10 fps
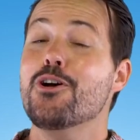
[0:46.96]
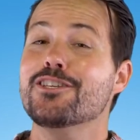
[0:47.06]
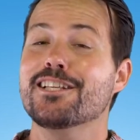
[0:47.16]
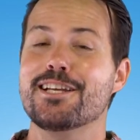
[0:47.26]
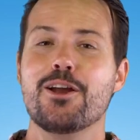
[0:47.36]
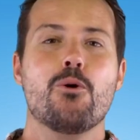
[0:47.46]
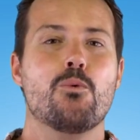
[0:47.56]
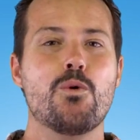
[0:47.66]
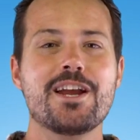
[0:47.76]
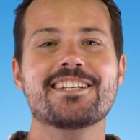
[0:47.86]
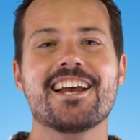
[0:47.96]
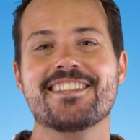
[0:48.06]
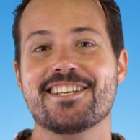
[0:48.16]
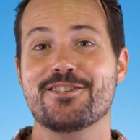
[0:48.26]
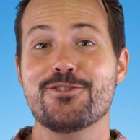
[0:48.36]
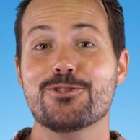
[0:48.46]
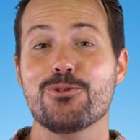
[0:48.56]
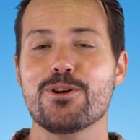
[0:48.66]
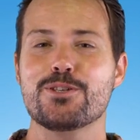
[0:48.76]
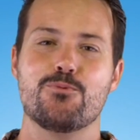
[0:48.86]
Personally, we take these news
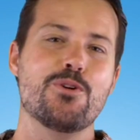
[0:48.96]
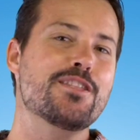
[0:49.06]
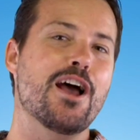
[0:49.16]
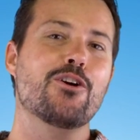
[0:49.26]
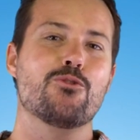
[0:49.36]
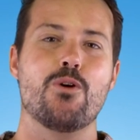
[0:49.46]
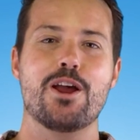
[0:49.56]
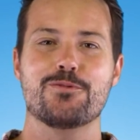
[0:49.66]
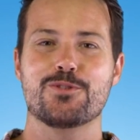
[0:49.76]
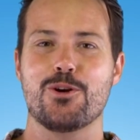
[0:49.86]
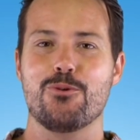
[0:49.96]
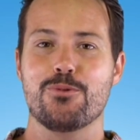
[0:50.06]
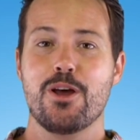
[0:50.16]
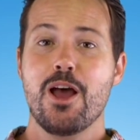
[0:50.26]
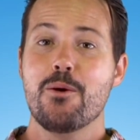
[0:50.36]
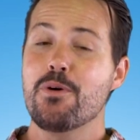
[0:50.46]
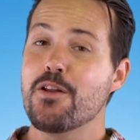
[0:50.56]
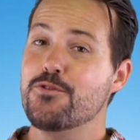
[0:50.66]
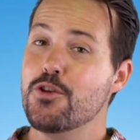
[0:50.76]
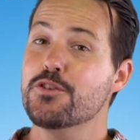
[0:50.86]
stories with a grain of salt,
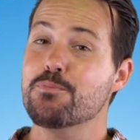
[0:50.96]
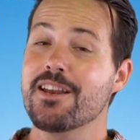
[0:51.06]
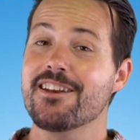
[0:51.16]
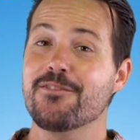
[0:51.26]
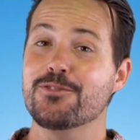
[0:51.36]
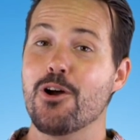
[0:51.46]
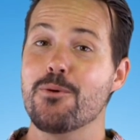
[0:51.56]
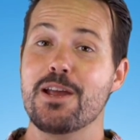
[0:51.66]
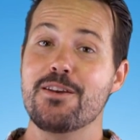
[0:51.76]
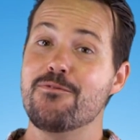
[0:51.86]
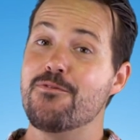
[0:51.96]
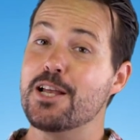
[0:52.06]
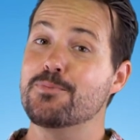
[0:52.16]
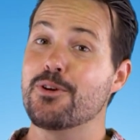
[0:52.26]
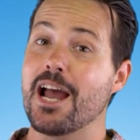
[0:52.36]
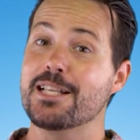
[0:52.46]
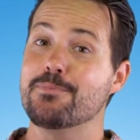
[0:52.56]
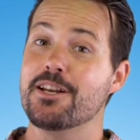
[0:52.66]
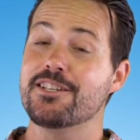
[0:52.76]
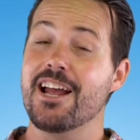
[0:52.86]
but if you spend enough time in Facebook
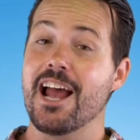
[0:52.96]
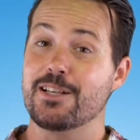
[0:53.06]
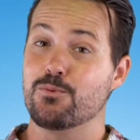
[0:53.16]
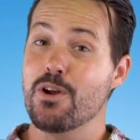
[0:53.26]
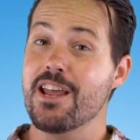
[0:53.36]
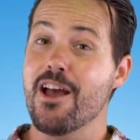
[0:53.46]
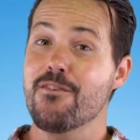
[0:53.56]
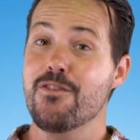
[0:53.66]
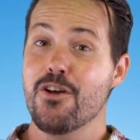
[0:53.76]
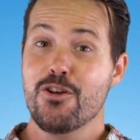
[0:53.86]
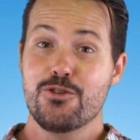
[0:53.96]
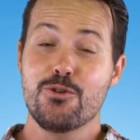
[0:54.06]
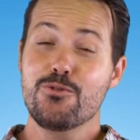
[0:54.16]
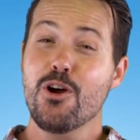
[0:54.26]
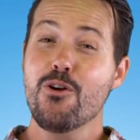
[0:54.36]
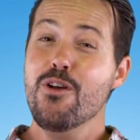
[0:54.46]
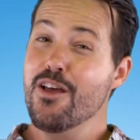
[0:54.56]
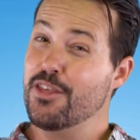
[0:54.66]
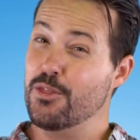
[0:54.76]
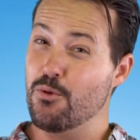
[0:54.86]
Ads Manager as we have, you'll know
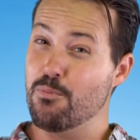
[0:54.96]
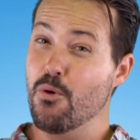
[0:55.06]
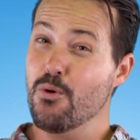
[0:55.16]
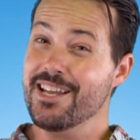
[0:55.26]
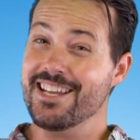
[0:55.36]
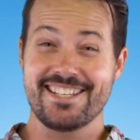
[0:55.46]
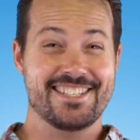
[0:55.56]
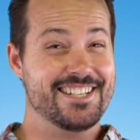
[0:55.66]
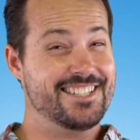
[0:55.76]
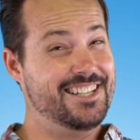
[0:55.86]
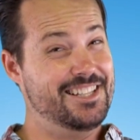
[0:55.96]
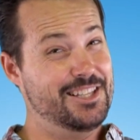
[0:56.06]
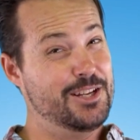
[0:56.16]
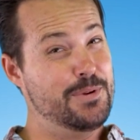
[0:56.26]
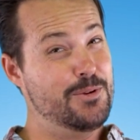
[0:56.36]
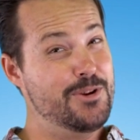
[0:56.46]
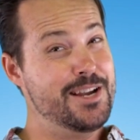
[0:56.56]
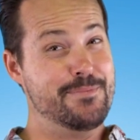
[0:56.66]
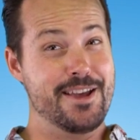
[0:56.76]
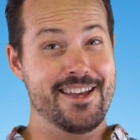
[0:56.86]
that the reporting is just a little bit
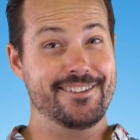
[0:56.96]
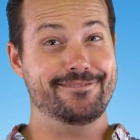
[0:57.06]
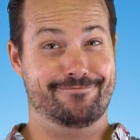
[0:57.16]
weird, man.